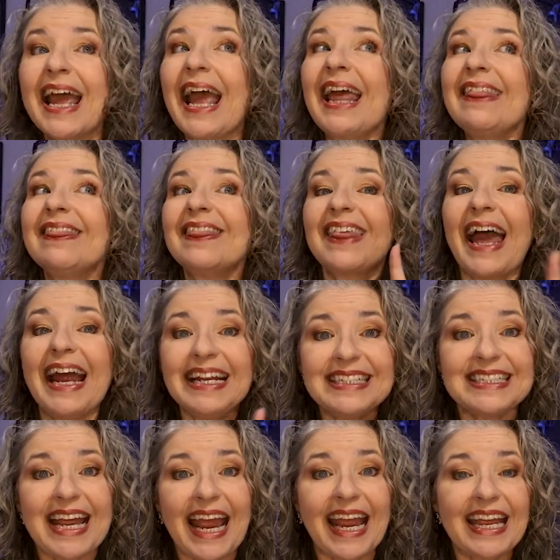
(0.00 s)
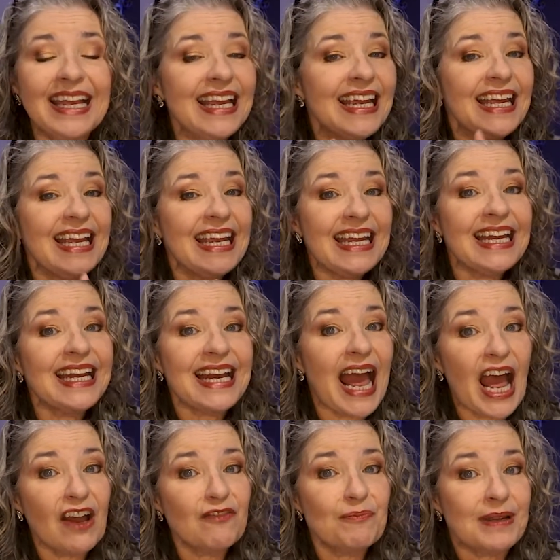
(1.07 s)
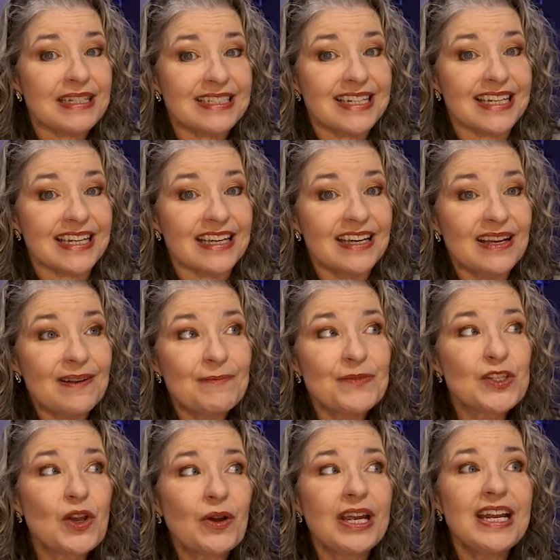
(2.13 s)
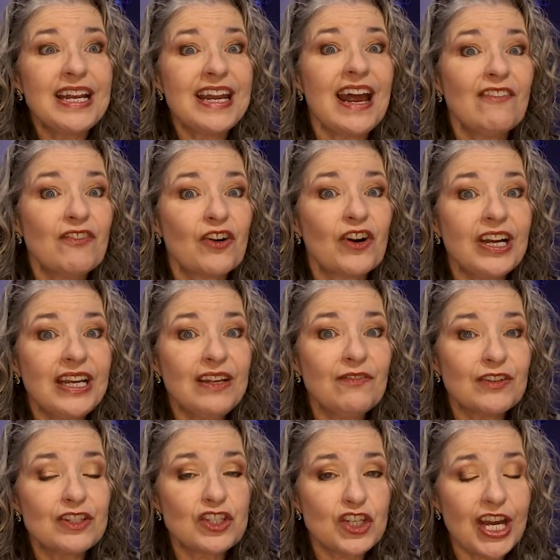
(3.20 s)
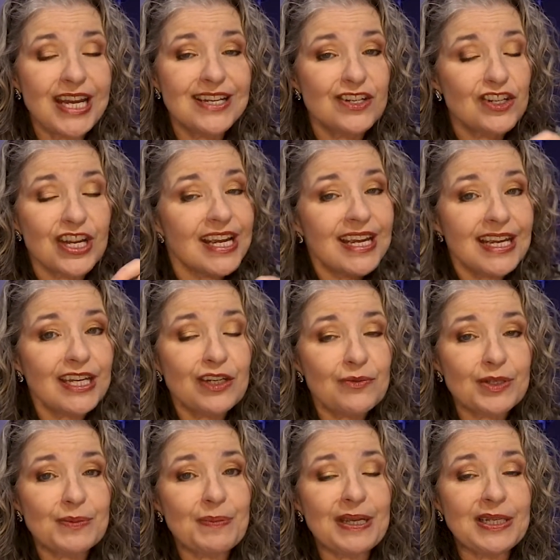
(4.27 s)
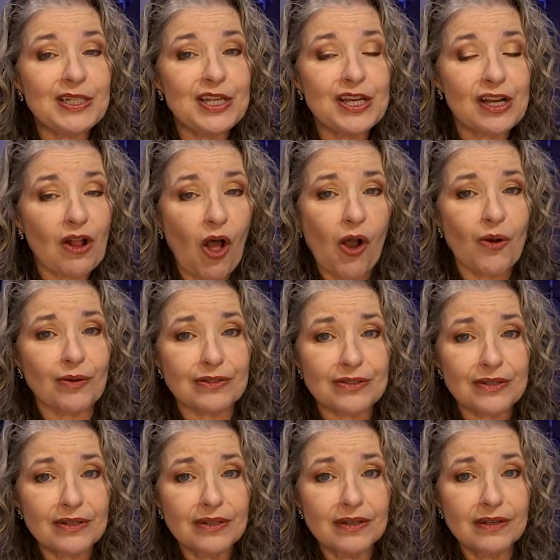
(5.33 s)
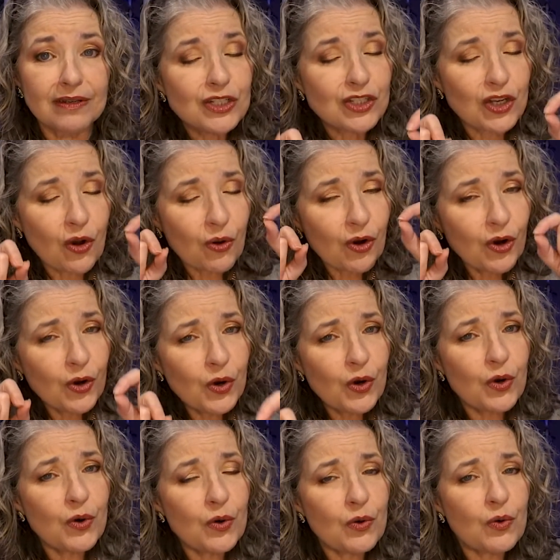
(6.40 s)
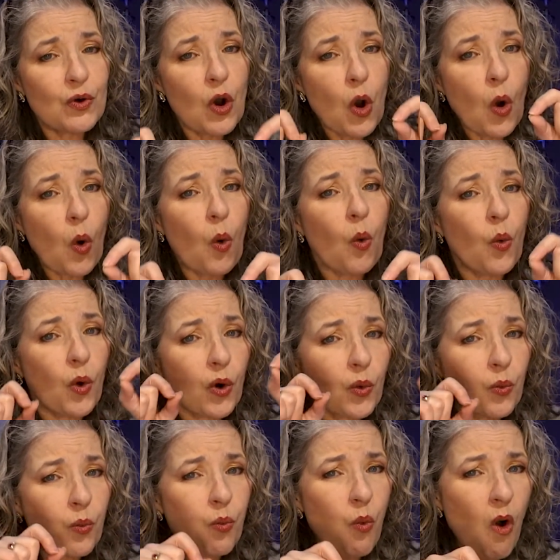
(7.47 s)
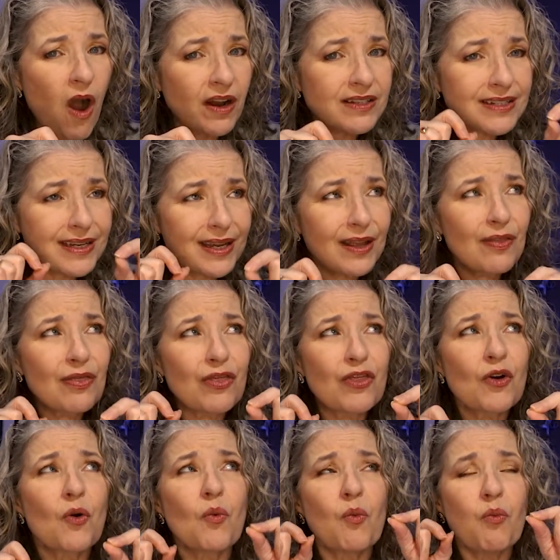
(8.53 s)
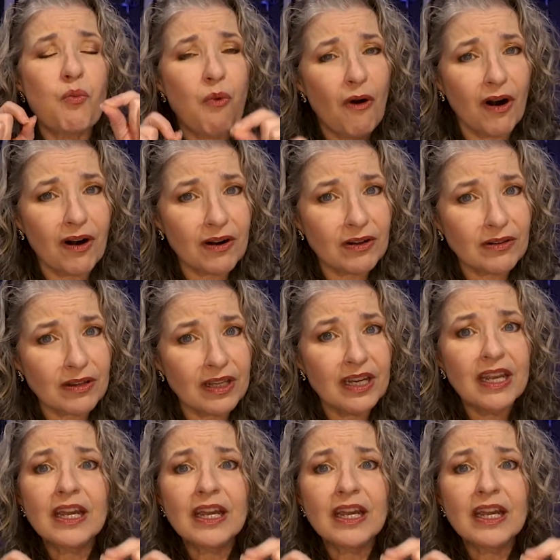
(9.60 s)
And that day, he didn't have PT, so he never even changed into his PT clothes. So who or what in the world